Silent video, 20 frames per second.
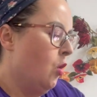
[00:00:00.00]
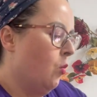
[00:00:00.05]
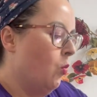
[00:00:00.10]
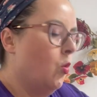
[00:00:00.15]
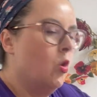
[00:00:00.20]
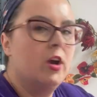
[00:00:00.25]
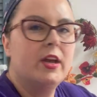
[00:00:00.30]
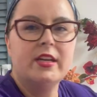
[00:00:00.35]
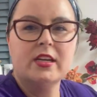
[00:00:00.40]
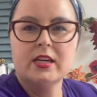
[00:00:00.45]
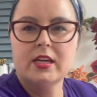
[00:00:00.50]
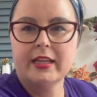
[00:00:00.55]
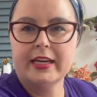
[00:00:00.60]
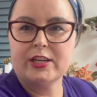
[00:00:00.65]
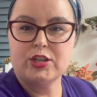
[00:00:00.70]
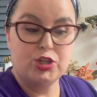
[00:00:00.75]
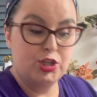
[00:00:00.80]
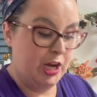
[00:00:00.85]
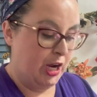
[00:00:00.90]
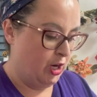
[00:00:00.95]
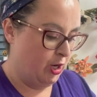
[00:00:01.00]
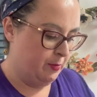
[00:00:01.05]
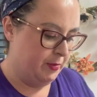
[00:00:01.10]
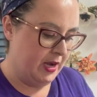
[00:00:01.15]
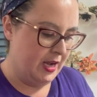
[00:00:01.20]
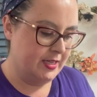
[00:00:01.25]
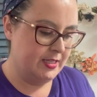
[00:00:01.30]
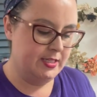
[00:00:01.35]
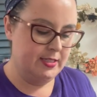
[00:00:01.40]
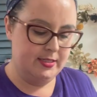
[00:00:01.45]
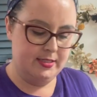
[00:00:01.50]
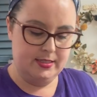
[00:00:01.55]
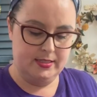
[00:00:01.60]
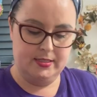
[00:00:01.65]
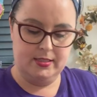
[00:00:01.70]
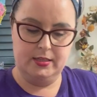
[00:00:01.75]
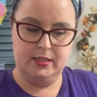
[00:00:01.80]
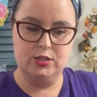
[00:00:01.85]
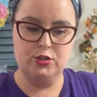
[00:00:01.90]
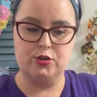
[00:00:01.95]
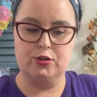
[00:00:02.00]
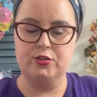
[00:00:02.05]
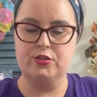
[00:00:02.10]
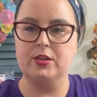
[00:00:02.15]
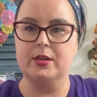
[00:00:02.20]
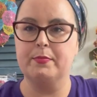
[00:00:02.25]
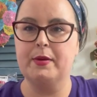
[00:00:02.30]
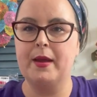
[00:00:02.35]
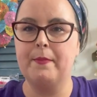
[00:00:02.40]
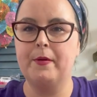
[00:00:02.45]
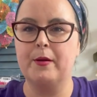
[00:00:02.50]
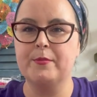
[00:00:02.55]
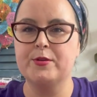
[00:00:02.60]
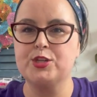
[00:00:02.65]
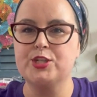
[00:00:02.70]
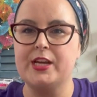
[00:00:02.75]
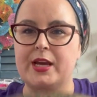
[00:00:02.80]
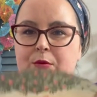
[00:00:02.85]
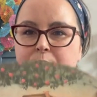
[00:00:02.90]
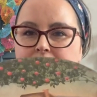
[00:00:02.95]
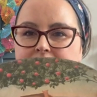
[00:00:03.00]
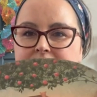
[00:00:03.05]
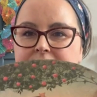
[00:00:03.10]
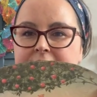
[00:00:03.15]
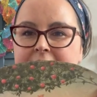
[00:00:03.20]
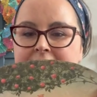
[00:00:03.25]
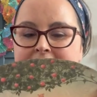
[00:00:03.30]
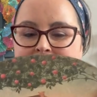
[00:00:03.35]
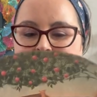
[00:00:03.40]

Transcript: wood like shaker boxes. This, these are the paper mache ones,